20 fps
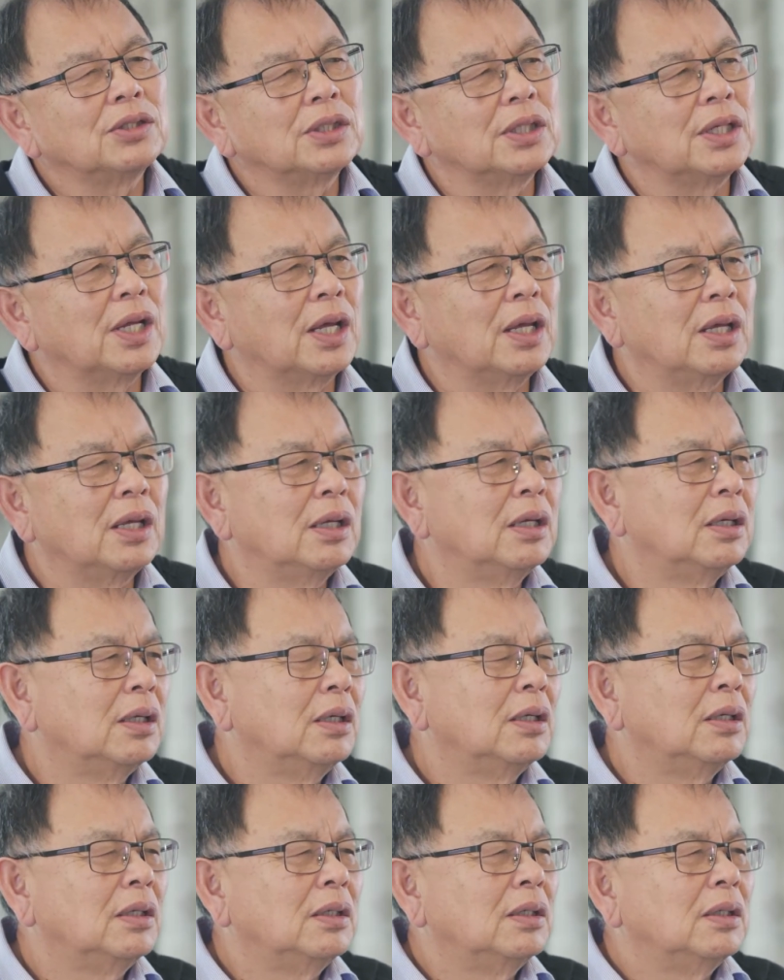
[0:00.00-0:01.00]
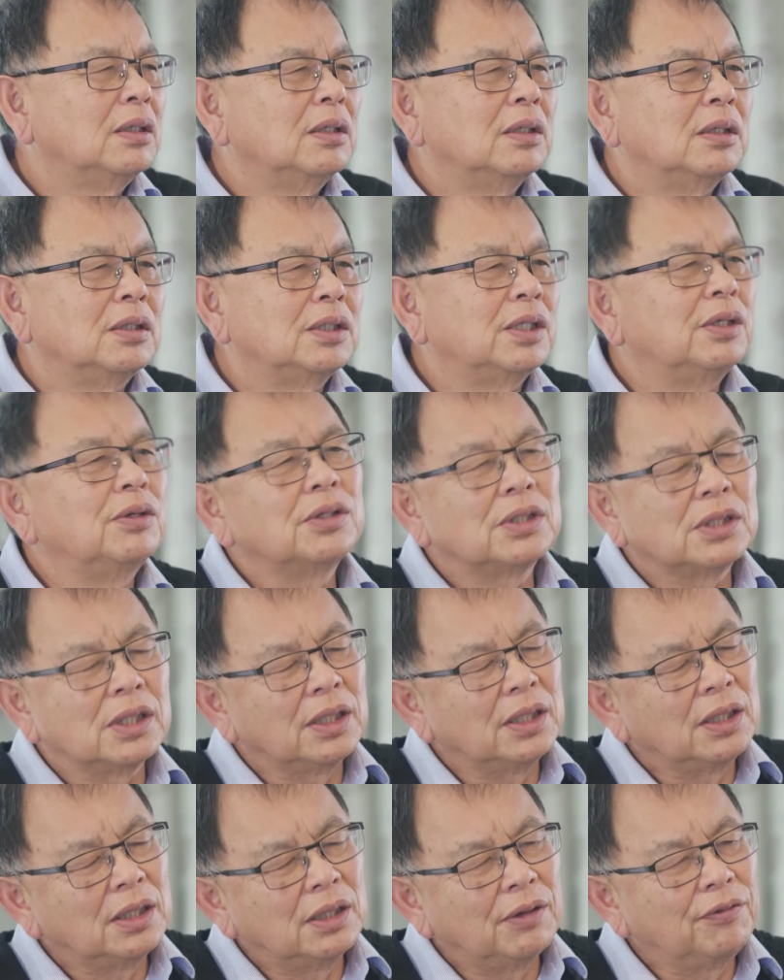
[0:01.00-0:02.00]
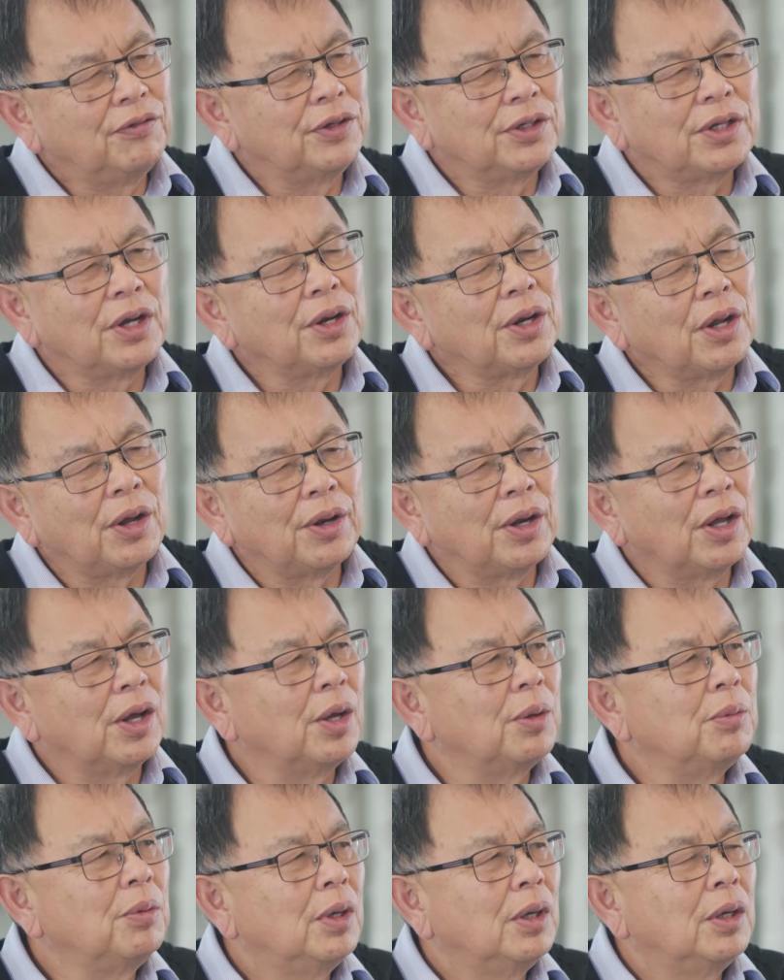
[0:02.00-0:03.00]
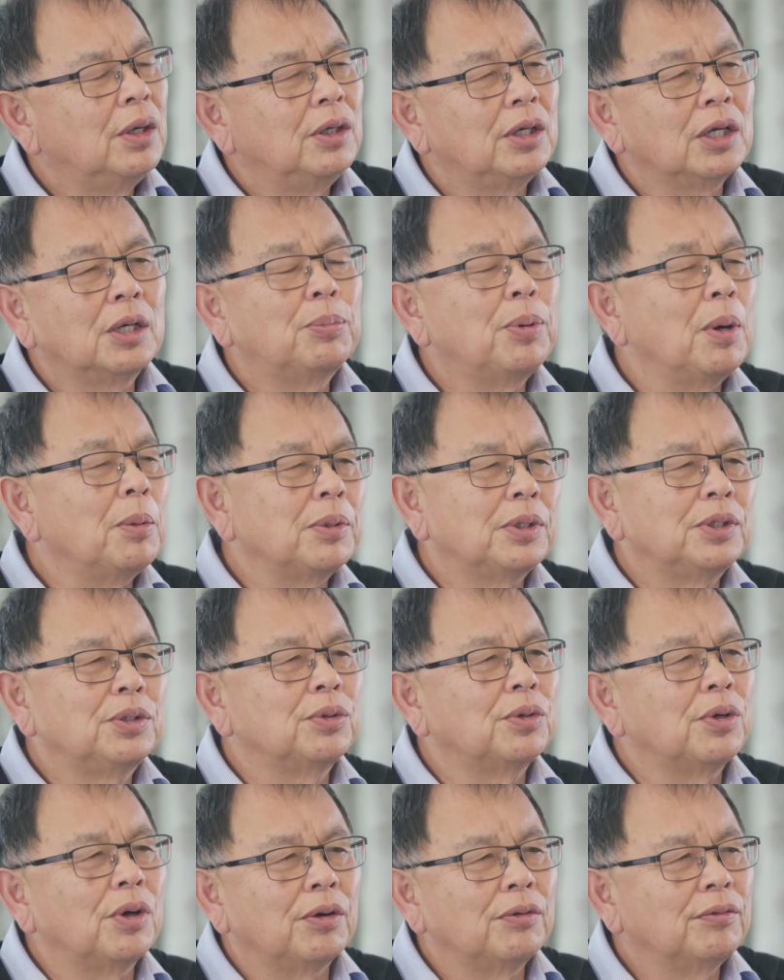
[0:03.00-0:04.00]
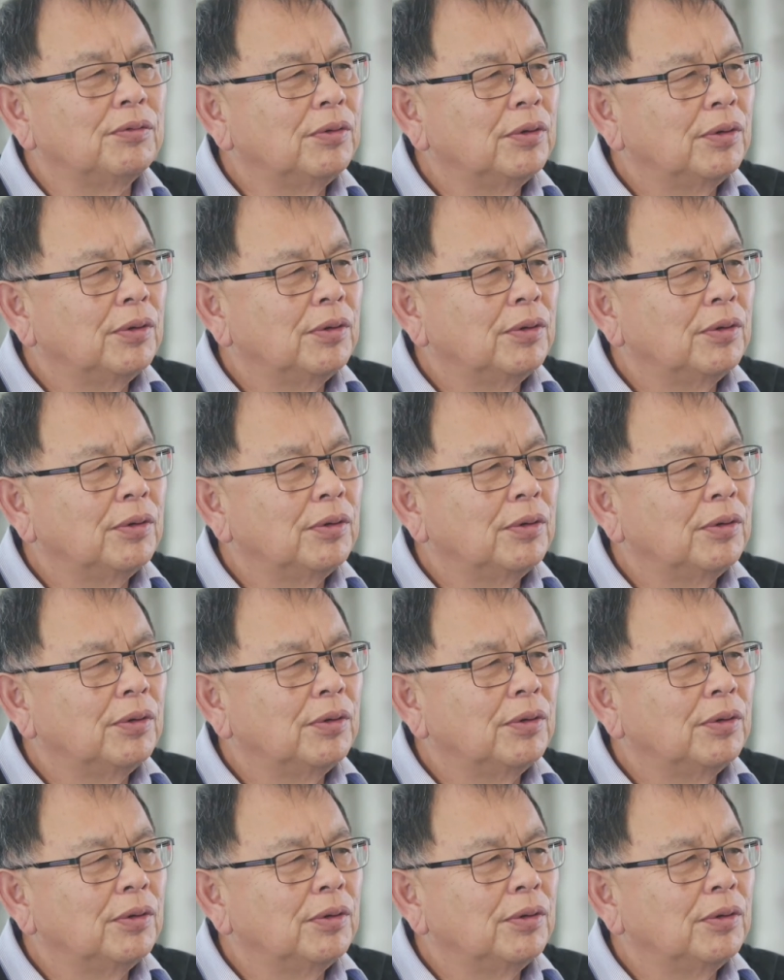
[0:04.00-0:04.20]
today? Seriously, if you don't own a home, you could probably do it on